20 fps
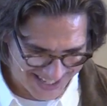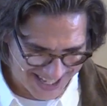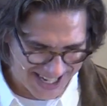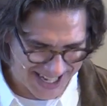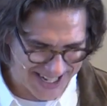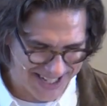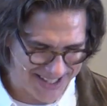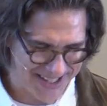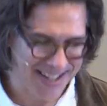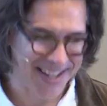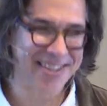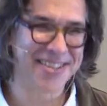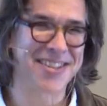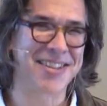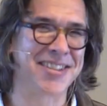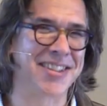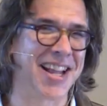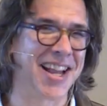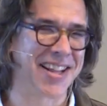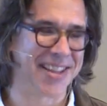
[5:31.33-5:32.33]
And he says
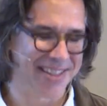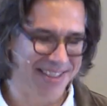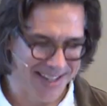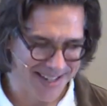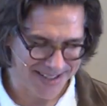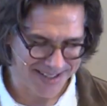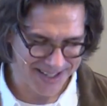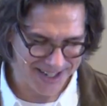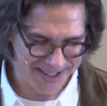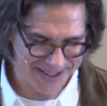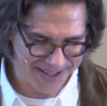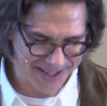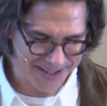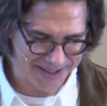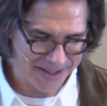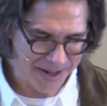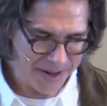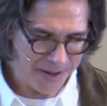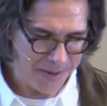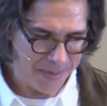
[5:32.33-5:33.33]
it like this He says,
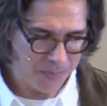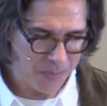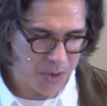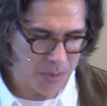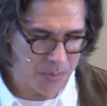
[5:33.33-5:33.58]
You